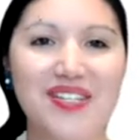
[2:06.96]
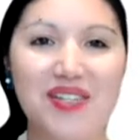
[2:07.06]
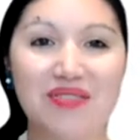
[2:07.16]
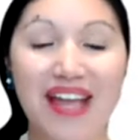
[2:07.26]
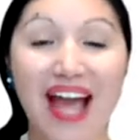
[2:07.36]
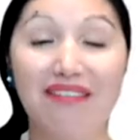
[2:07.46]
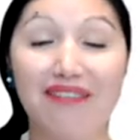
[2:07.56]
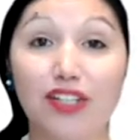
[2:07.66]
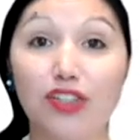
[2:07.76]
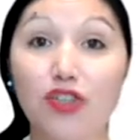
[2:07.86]
So we have
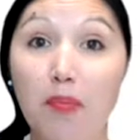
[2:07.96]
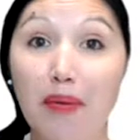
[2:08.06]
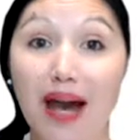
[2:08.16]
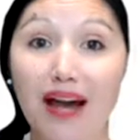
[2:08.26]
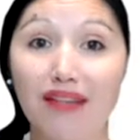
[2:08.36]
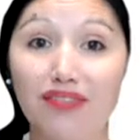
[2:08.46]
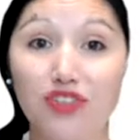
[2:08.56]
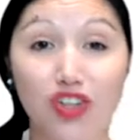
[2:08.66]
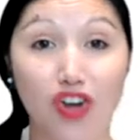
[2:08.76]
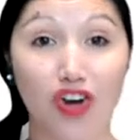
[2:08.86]
ne pas for
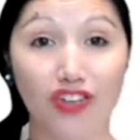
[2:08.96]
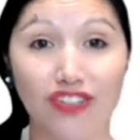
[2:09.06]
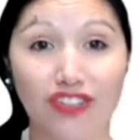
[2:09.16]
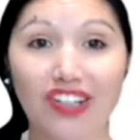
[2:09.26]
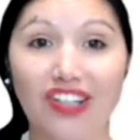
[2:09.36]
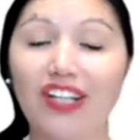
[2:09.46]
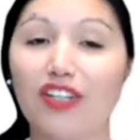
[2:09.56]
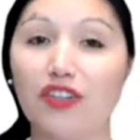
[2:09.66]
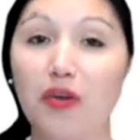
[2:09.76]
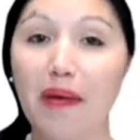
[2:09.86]
not,
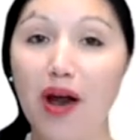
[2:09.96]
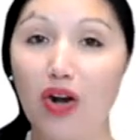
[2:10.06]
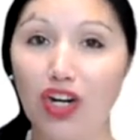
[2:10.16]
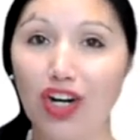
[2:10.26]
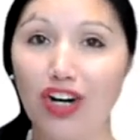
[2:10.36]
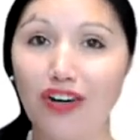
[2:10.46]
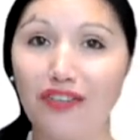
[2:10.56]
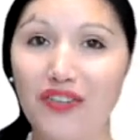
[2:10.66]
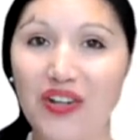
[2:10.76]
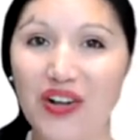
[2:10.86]
ne pas encore
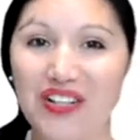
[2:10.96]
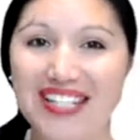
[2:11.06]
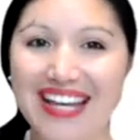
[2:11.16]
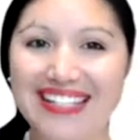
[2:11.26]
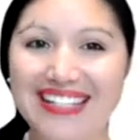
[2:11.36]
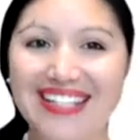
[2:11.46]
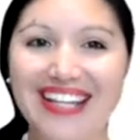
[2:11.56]
for not yet,